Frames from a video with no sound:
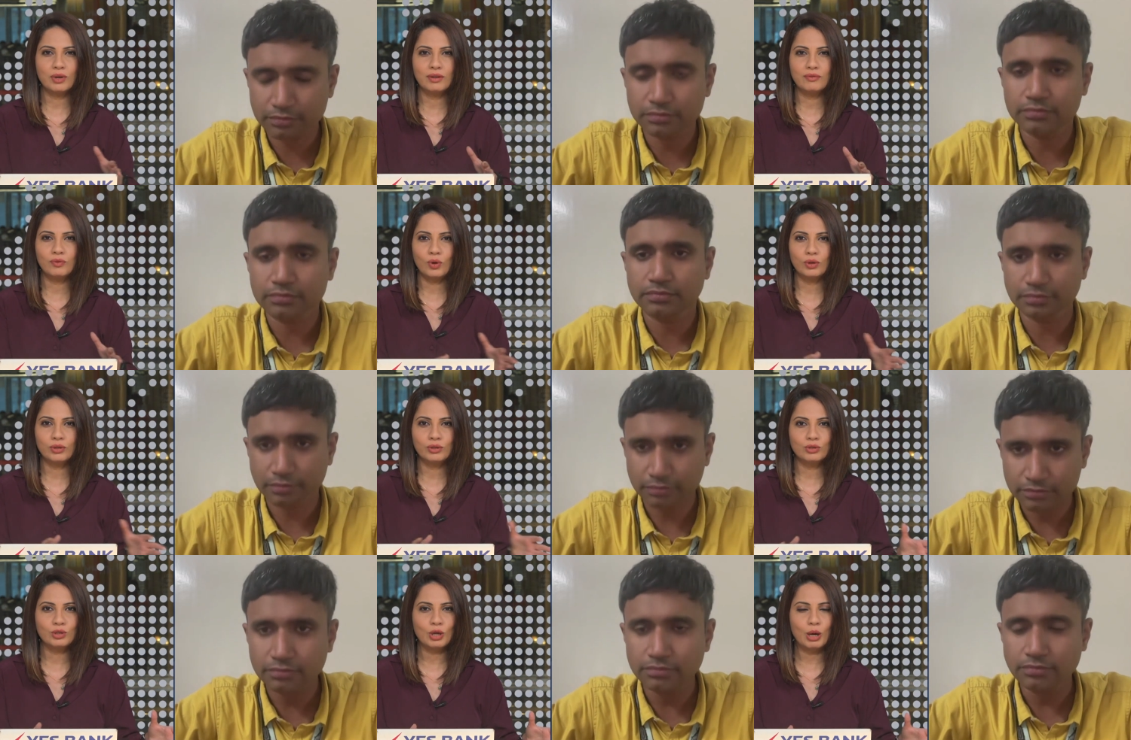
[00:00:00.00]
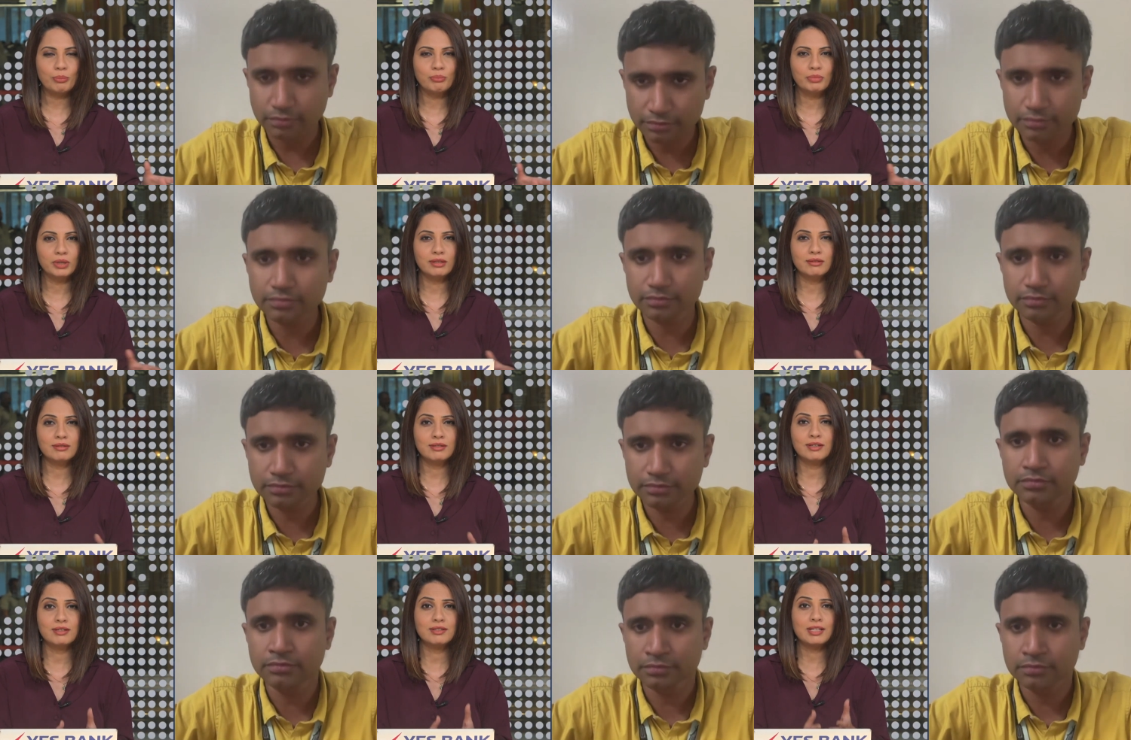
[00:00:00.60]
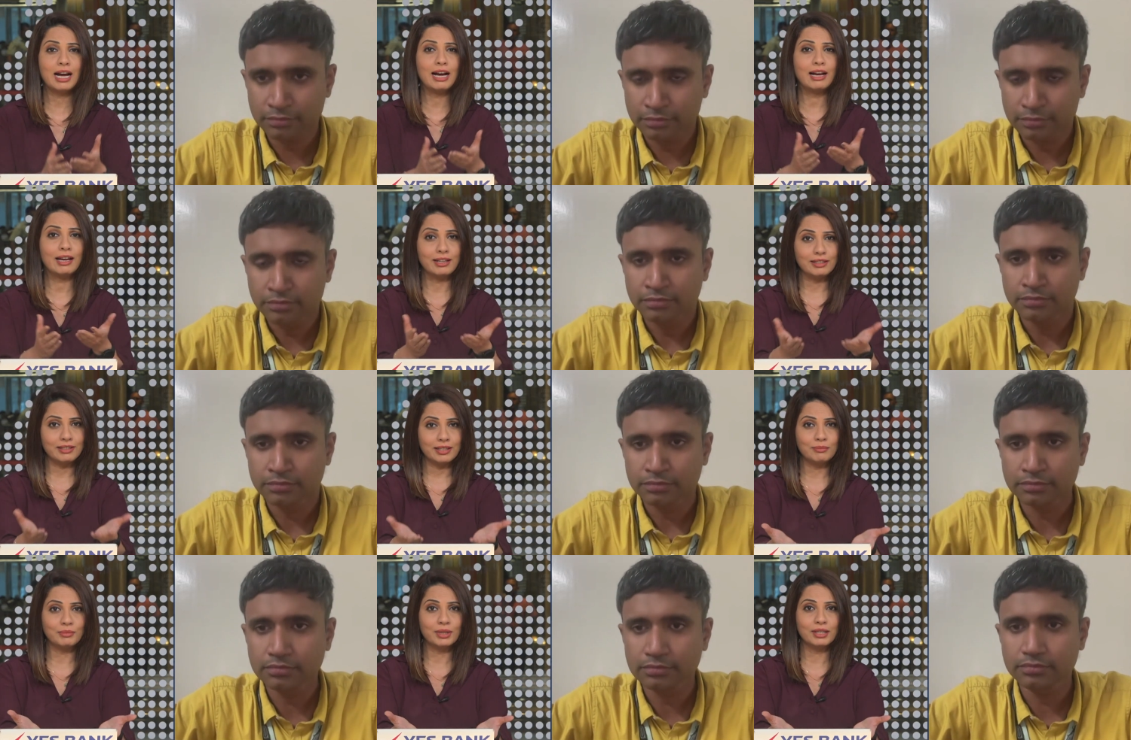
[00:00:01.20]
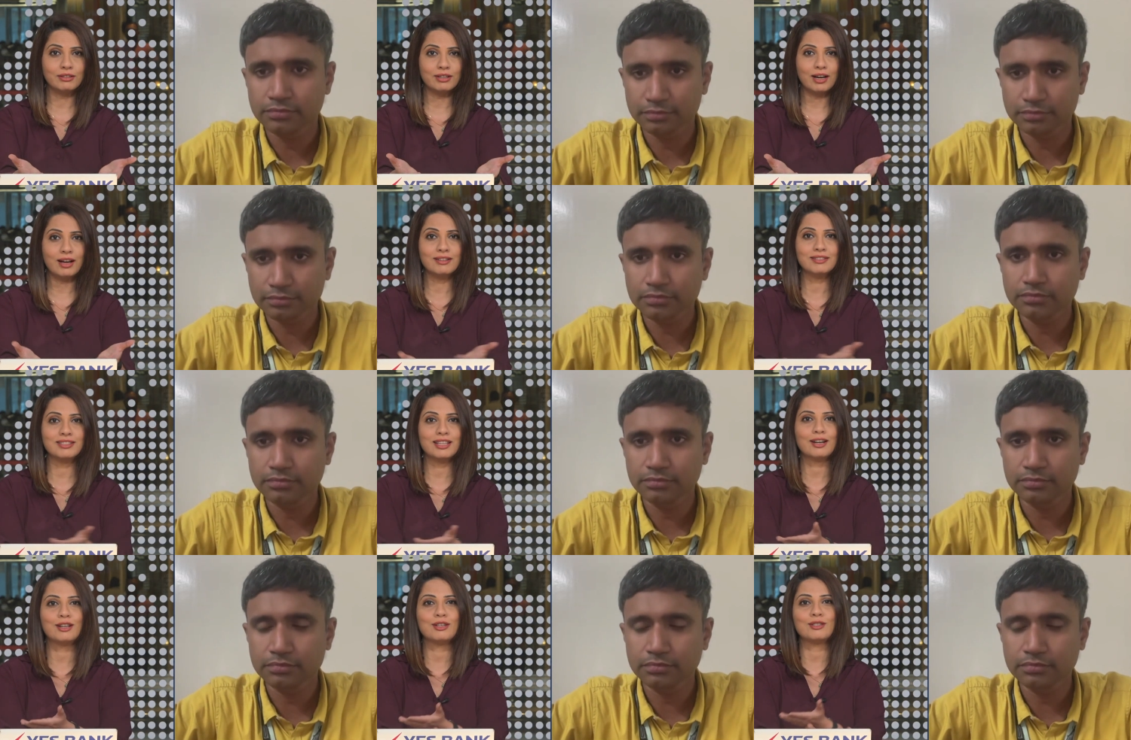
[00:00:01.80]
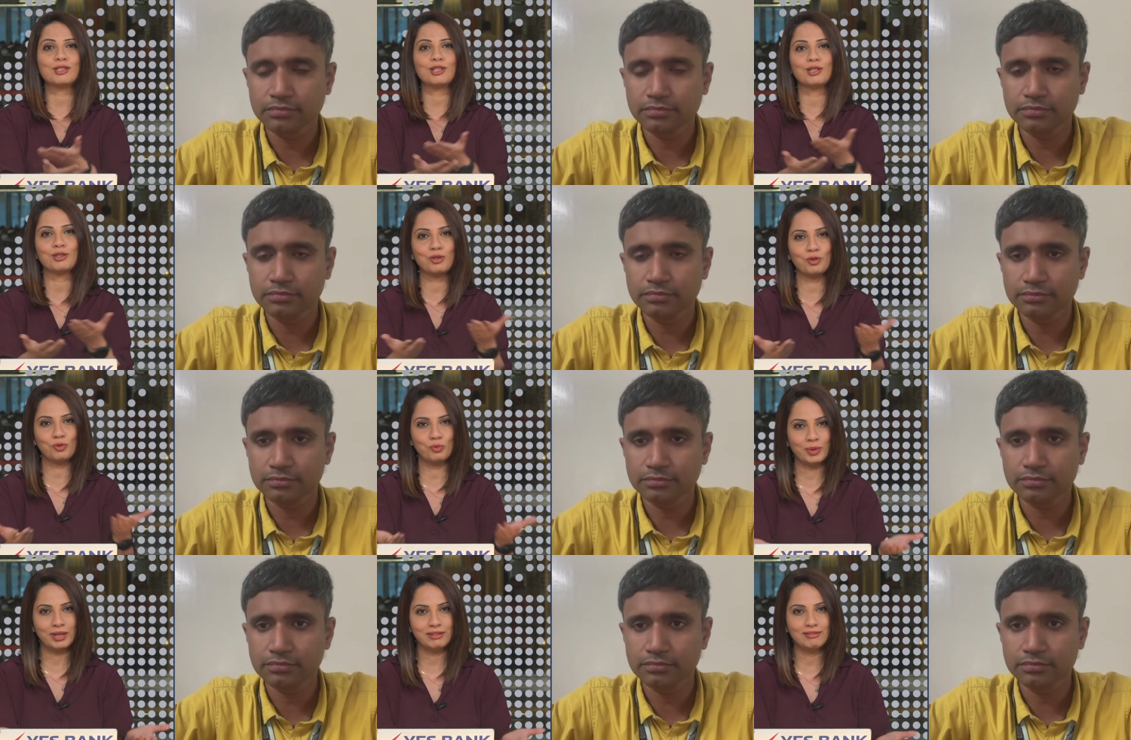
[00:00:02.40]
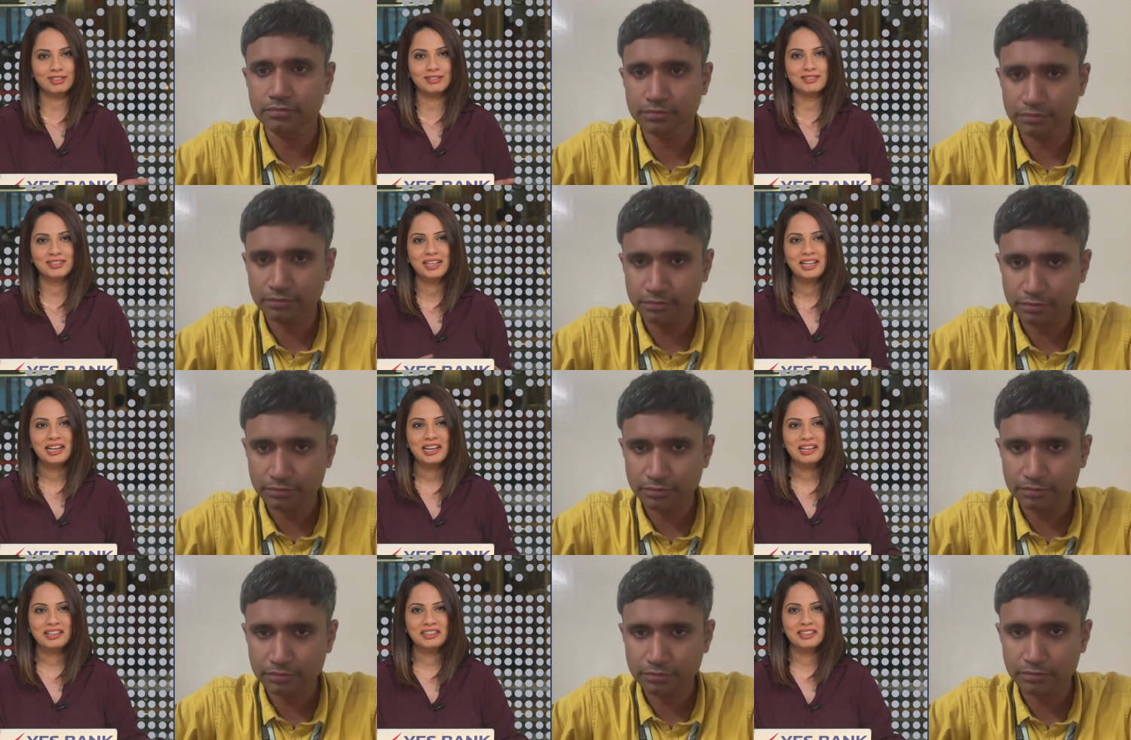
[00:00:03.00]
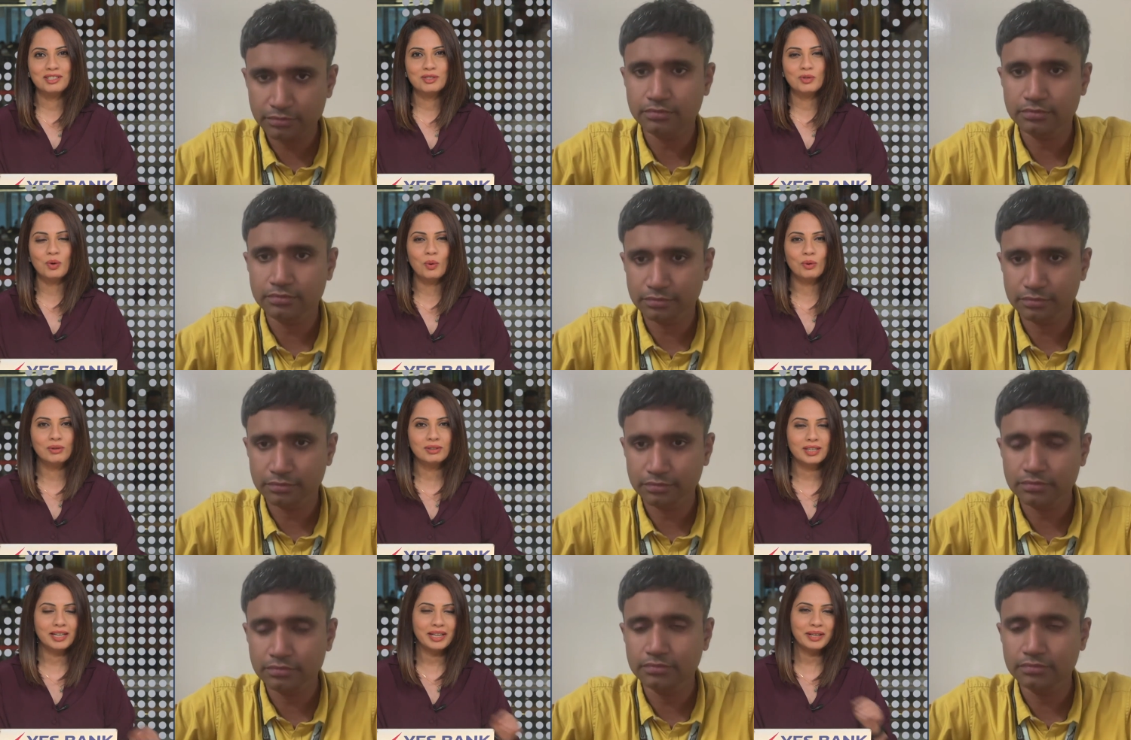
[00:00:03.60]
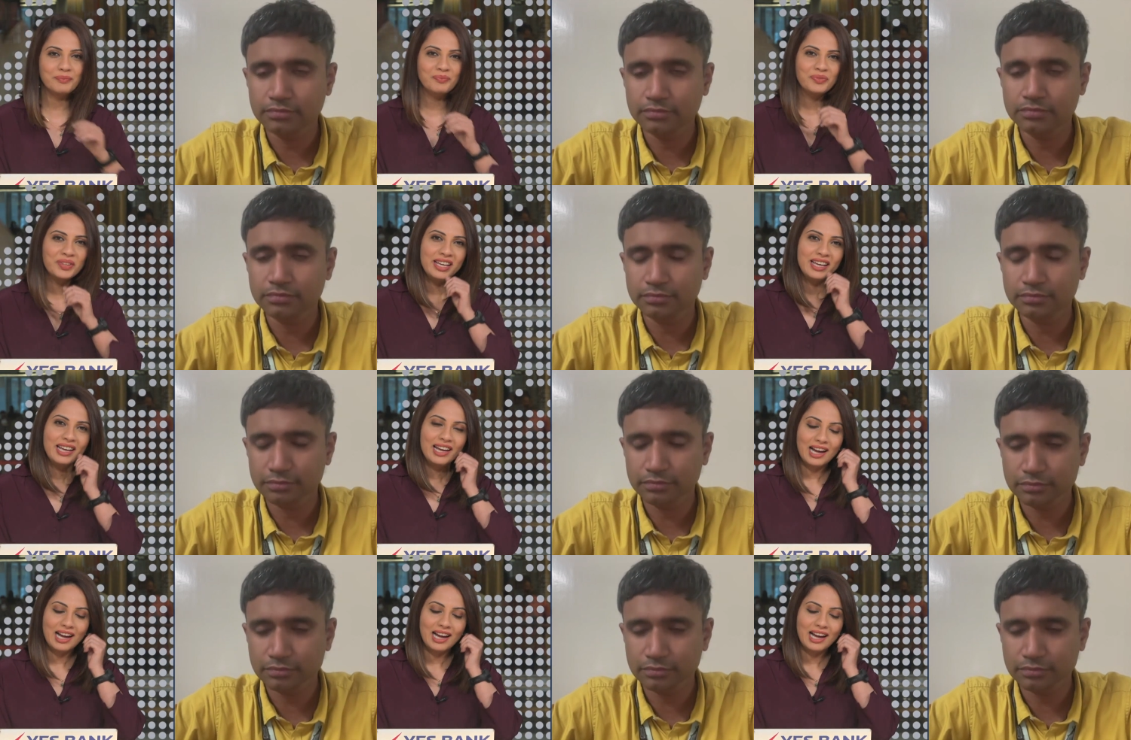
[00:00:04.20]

Speaker 1: So have all the top ministers. IIT Madras that has incubated this whole thing.